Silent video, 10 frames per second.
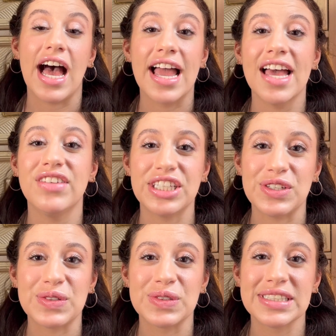I haven't
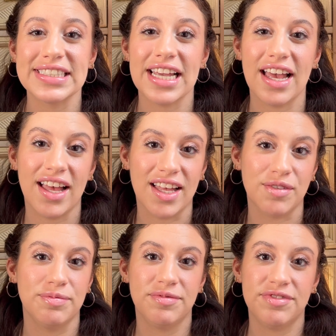used a
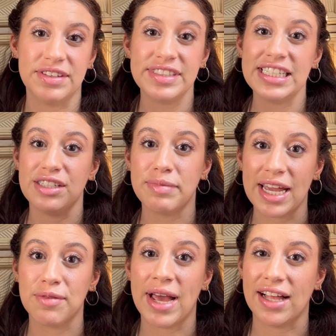15
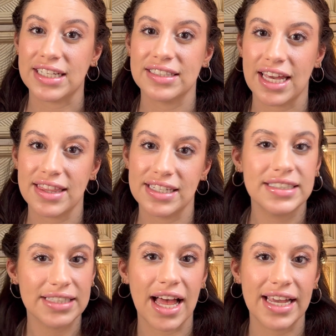pan palette like this
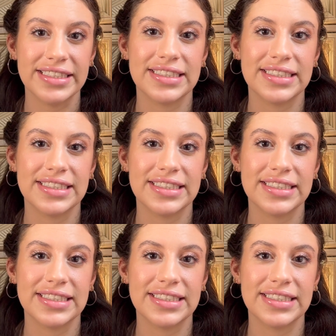size